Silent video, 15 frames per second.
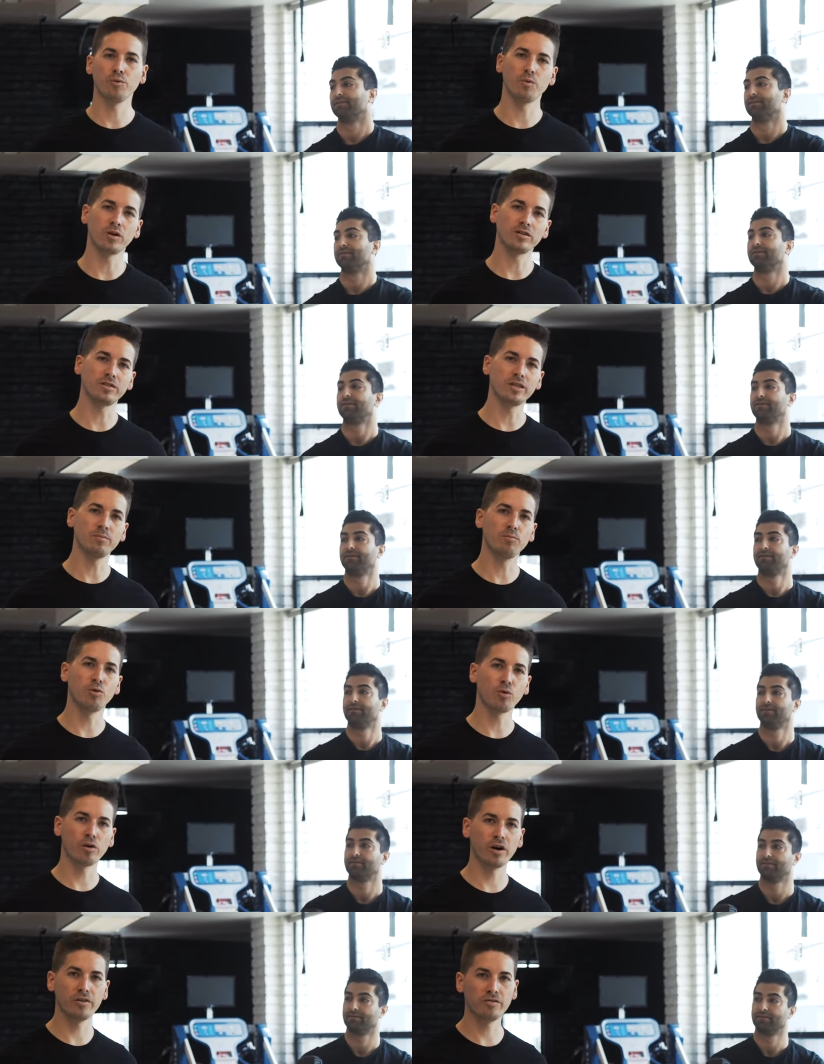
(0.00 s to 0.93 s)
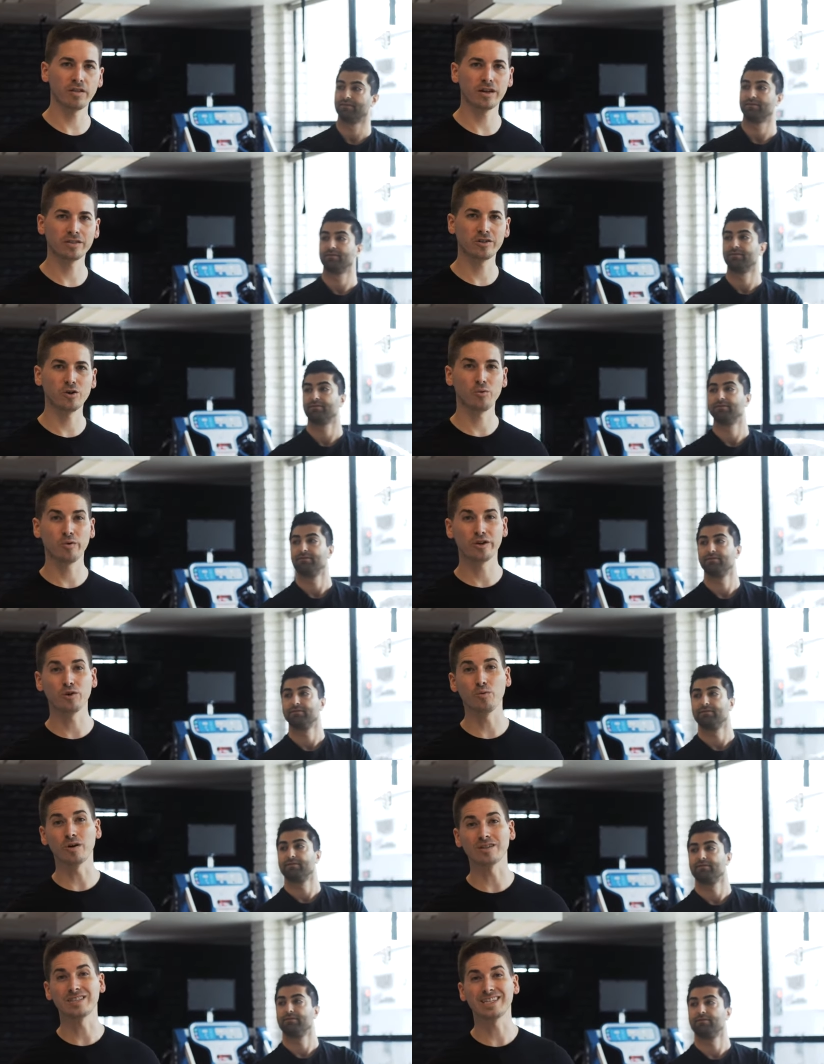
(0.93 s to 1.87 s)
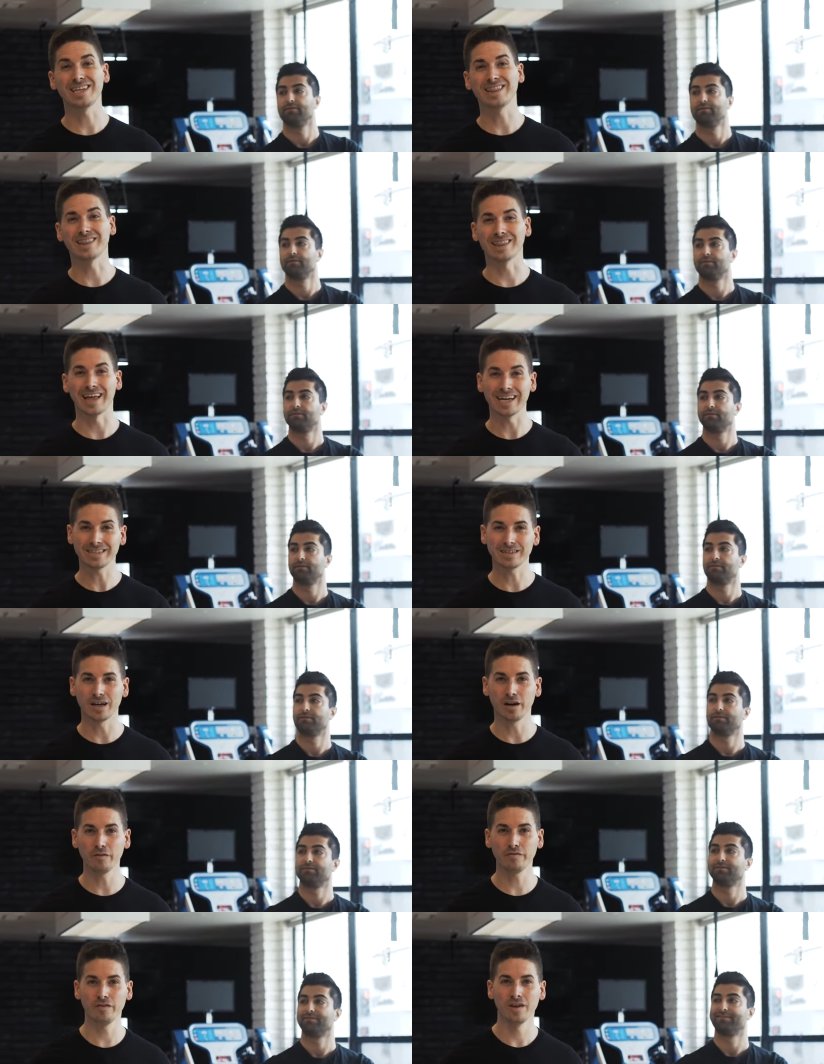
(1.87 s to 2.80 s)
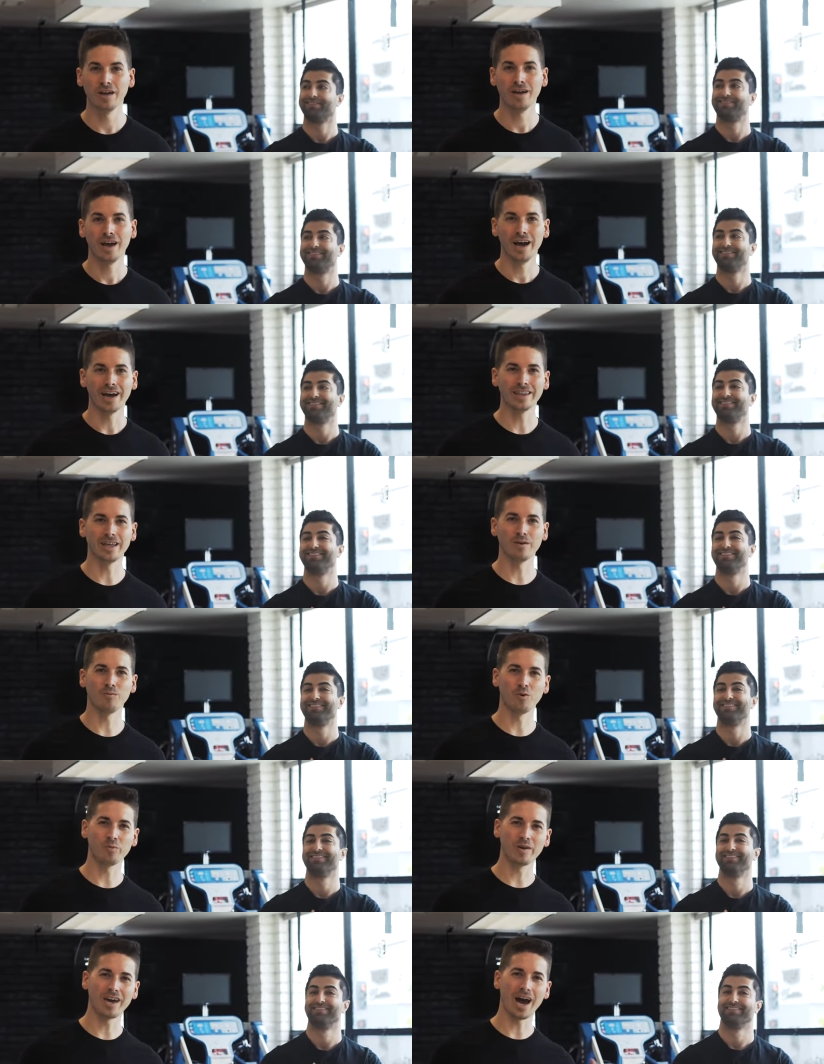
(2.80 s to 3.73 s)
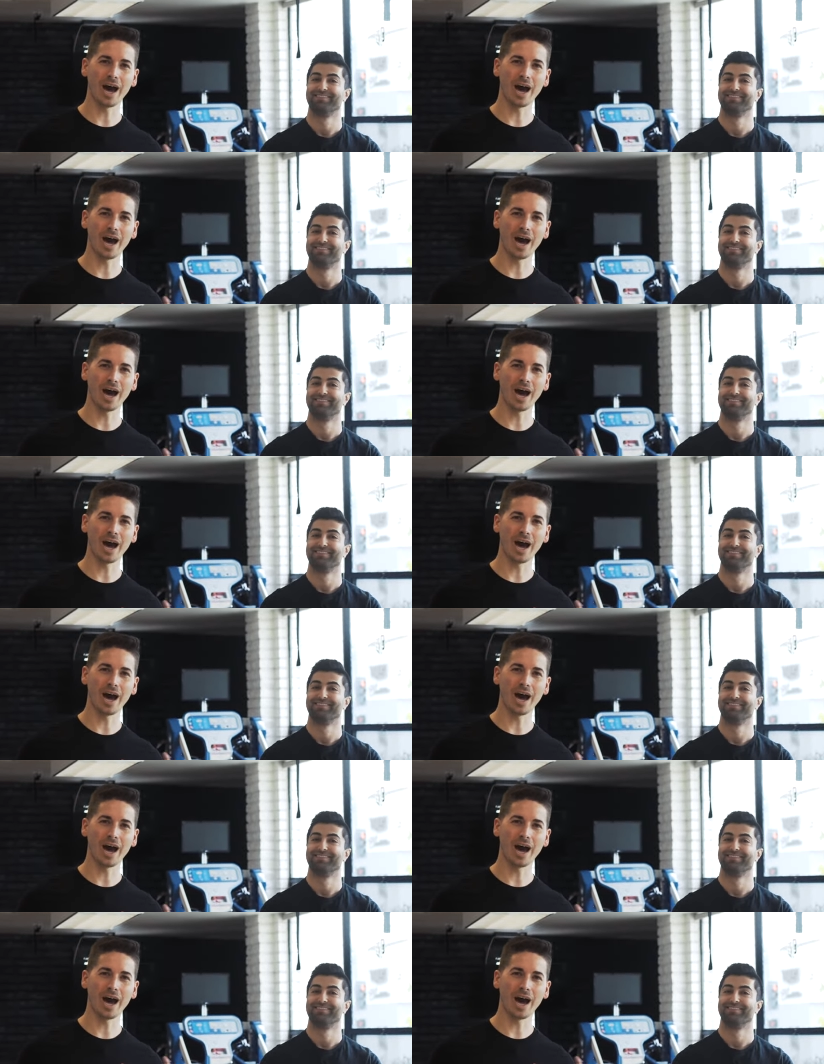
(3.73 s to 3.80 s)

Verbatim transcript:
Speaker 1: you want to see more of, let us know what you want to see less of, and then we'll be